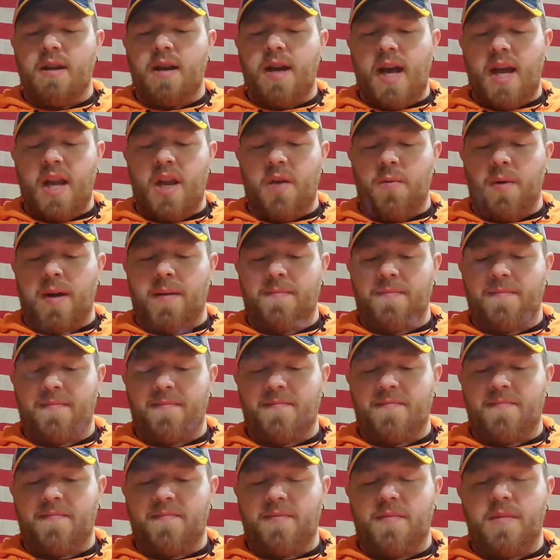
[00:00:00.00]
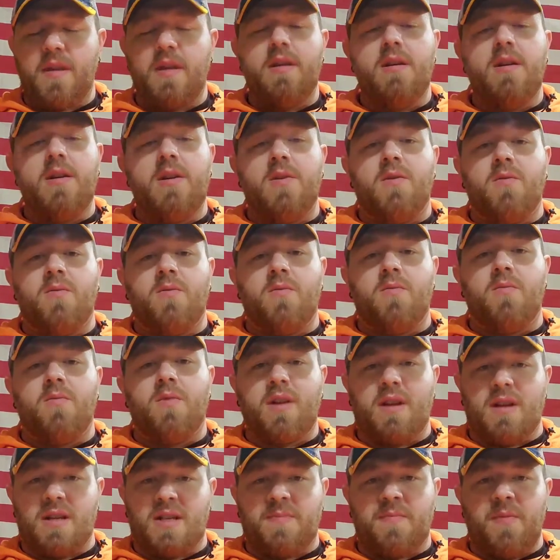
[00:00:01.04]
anyway,
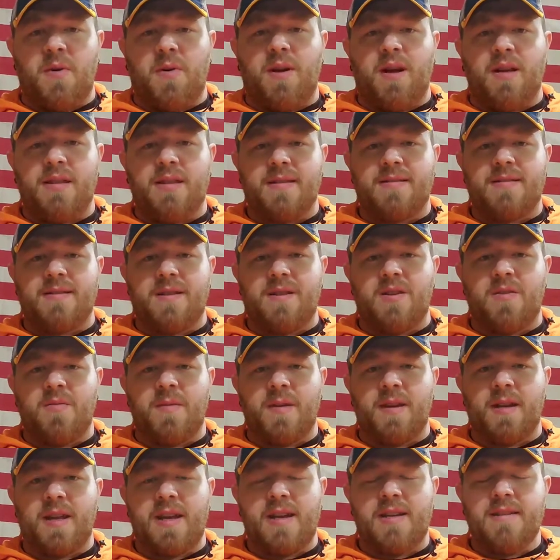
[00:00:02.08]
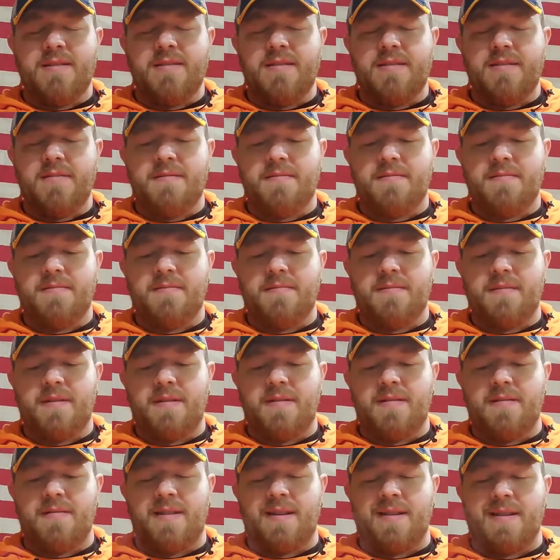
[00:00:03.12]
we're going to smoke on this a little bit, guys,
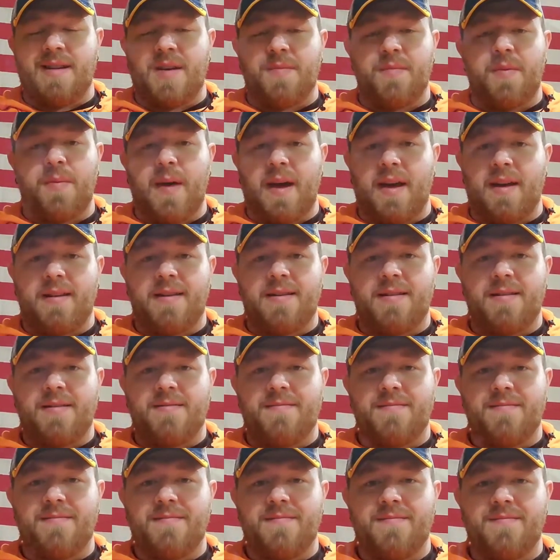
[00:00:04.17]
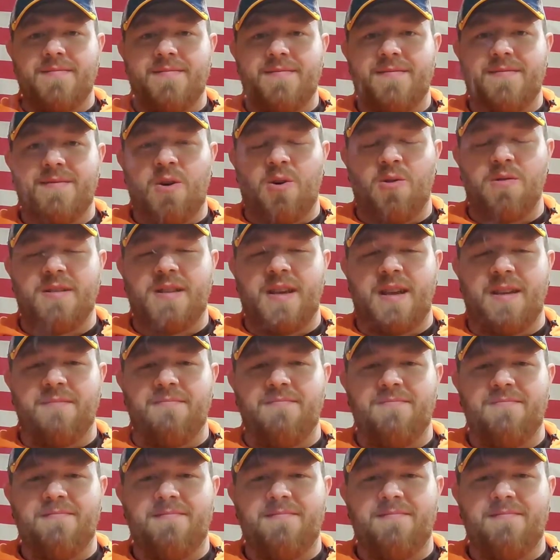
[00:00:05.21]
and I'll be back. Hold tight.